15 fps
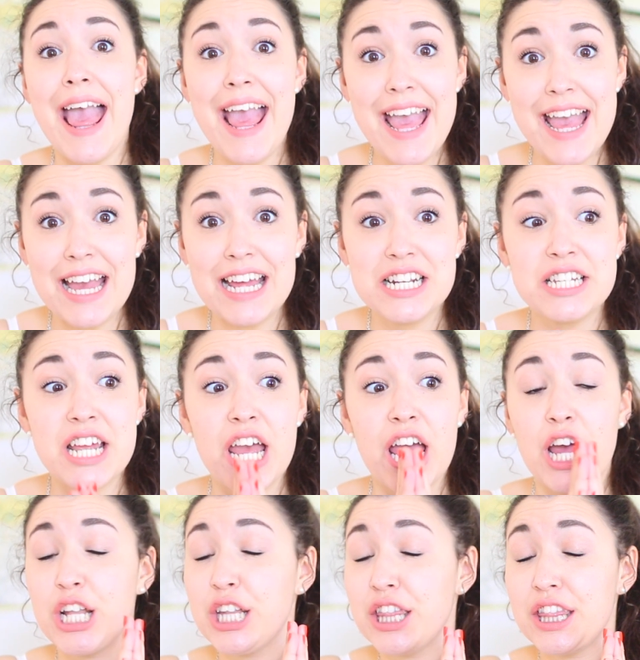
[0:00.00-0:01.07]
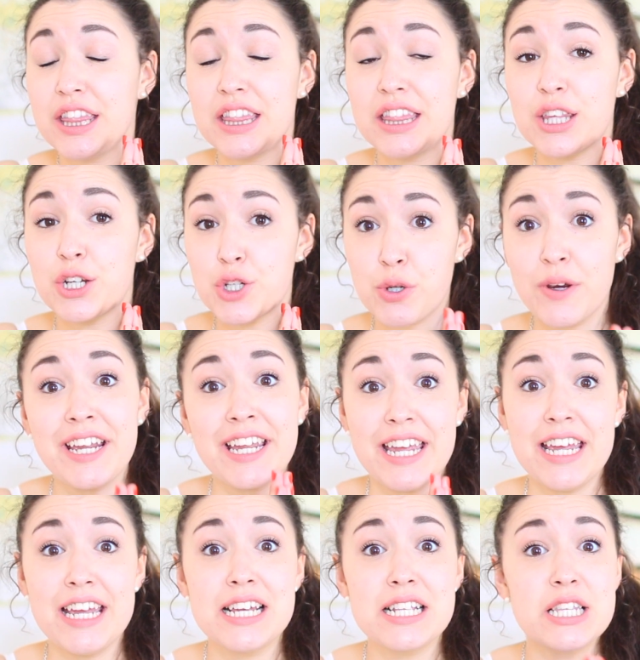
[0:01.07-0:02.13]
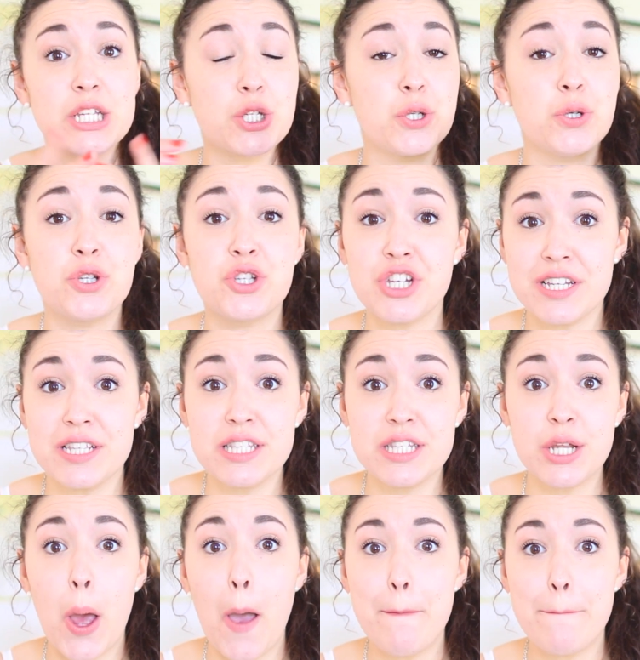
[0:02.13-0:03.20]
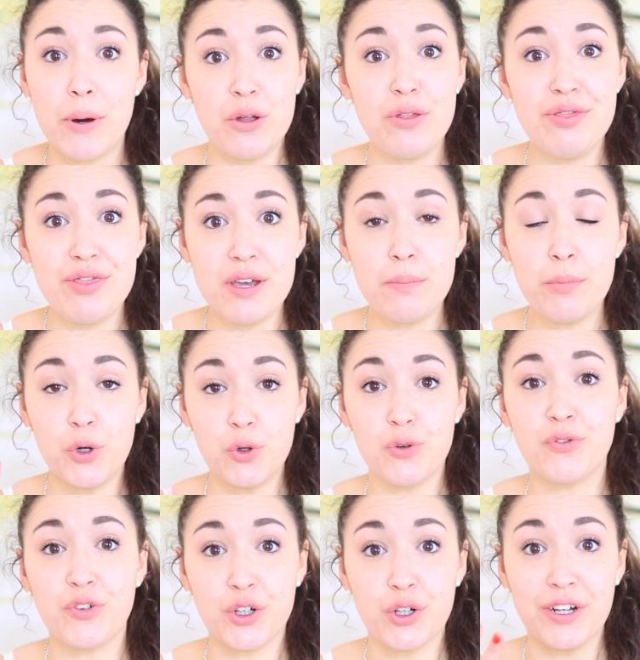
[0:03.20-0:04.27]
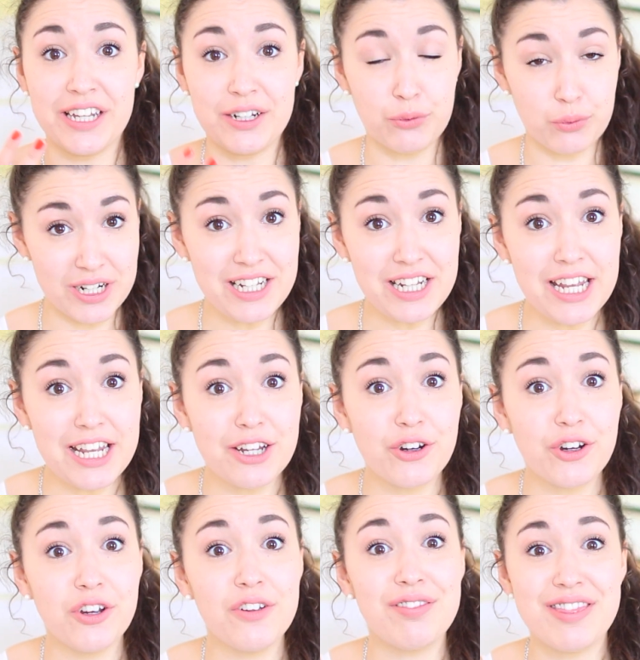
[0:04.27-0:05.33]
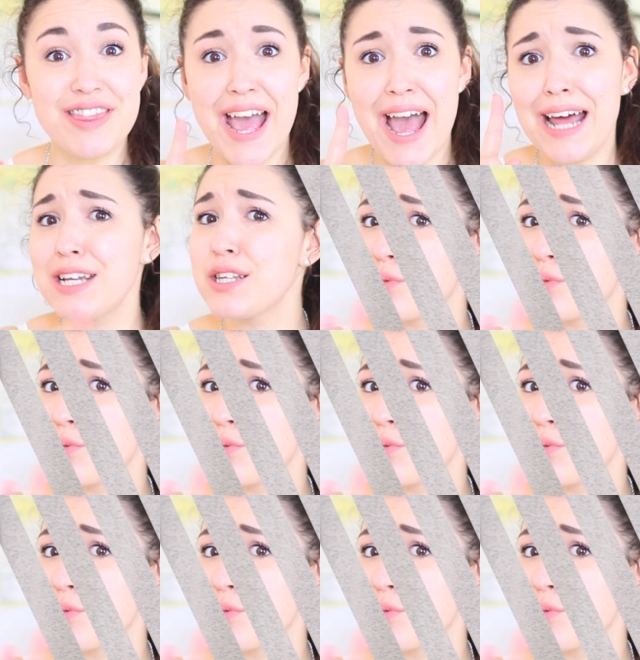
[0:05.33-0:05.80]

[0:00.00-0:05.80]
And the trick is to just put them over a radiator that